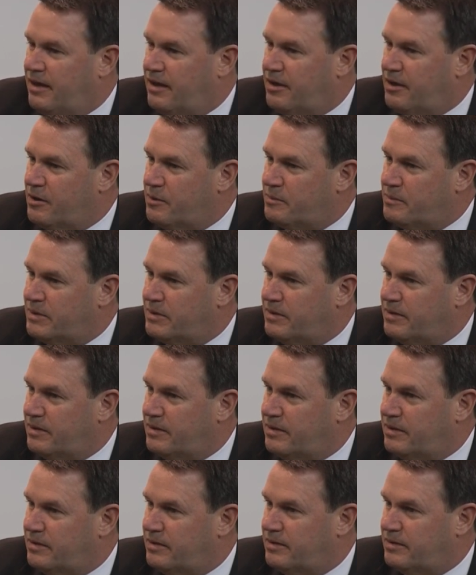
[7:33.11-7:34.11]
Um, it,
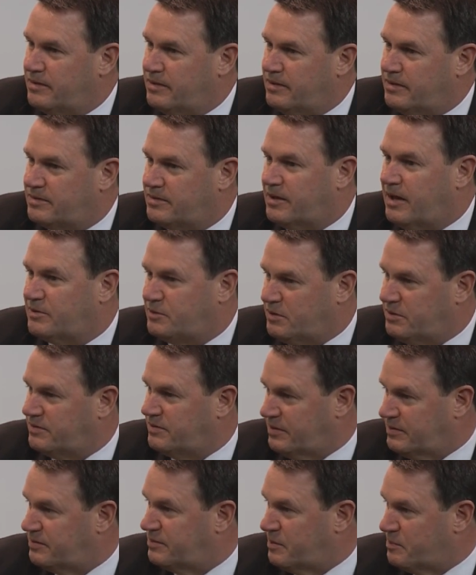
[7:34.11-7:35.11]
it's not
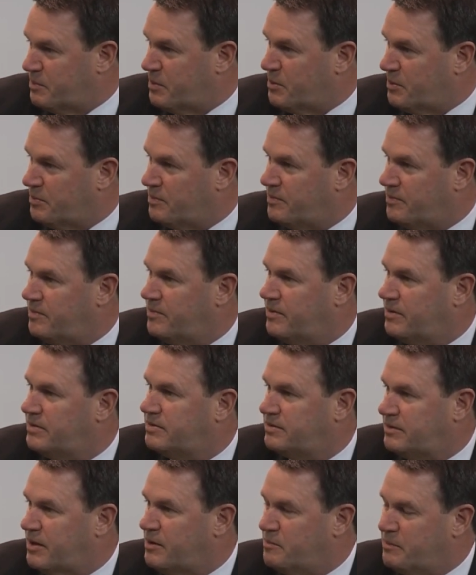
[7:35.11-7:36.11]
just a simple
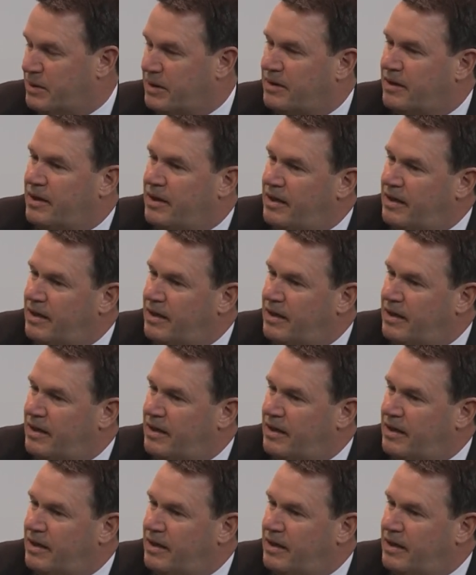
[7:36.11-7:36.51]
statement.